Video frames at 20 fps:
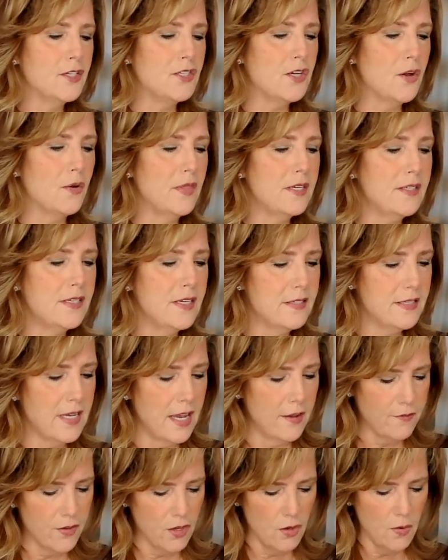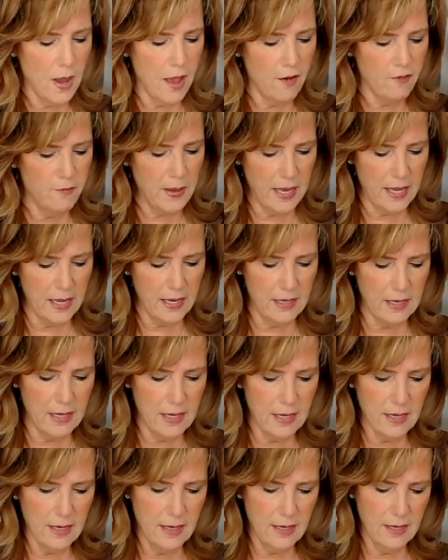so this is if you have been